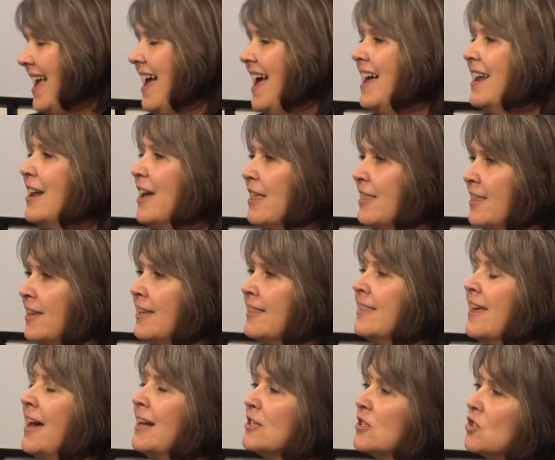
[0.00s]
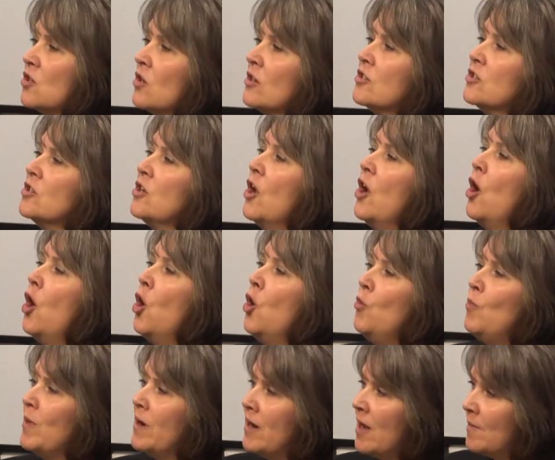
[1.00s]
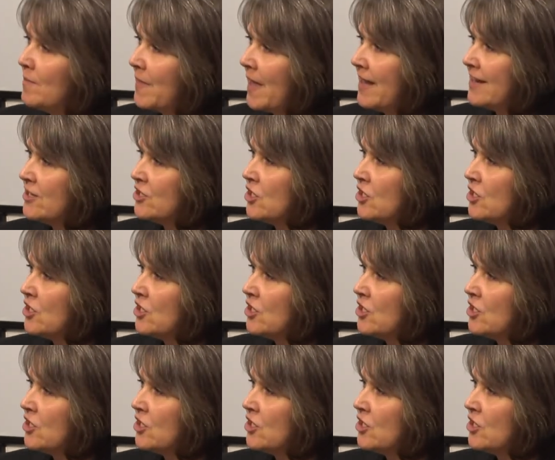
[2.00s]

And I think that starts to open up that